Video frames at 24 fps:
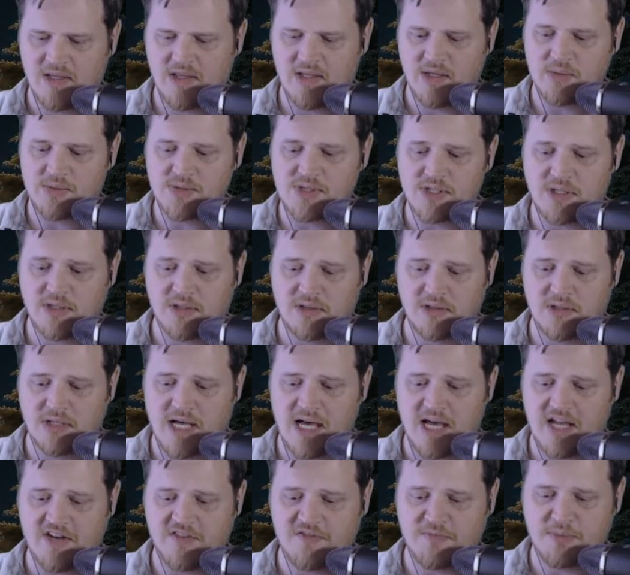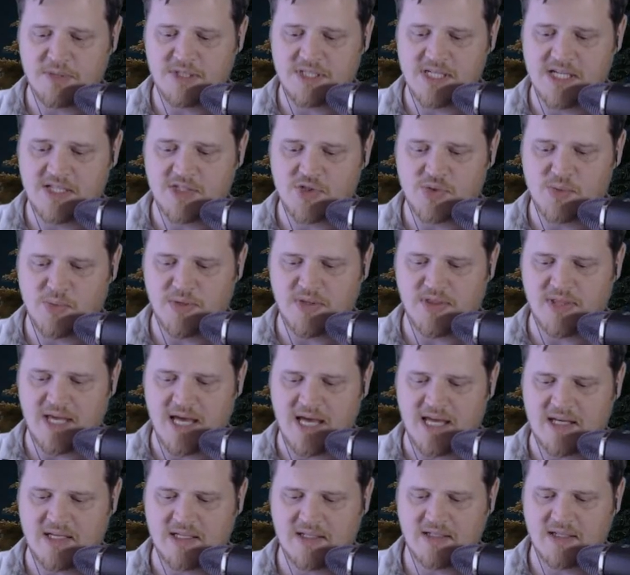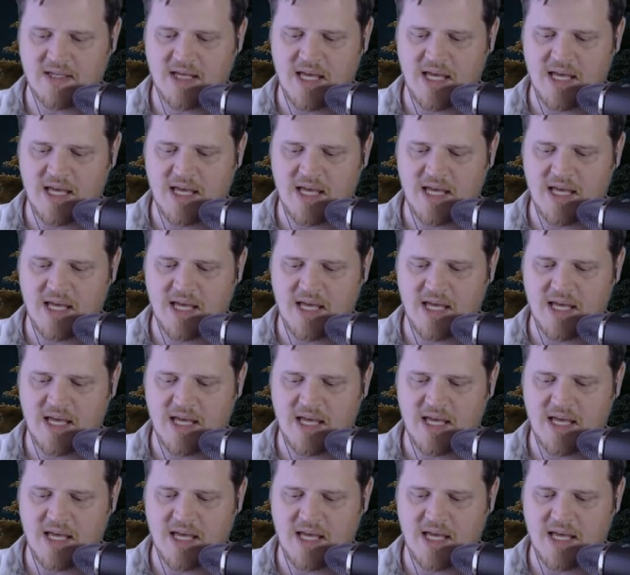There was a lot of potential with that.